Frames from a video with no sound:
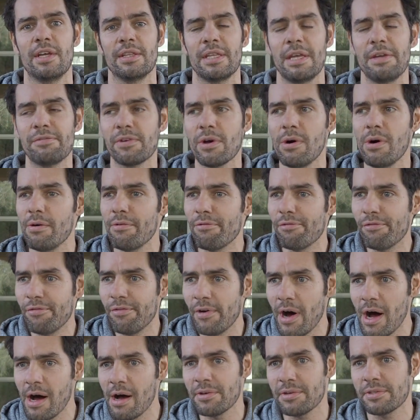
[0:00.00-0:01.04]
They've got a
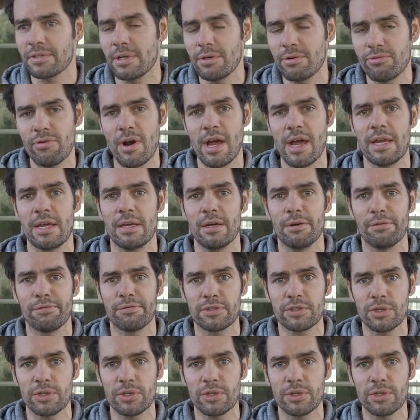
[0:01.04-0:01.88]
vast array of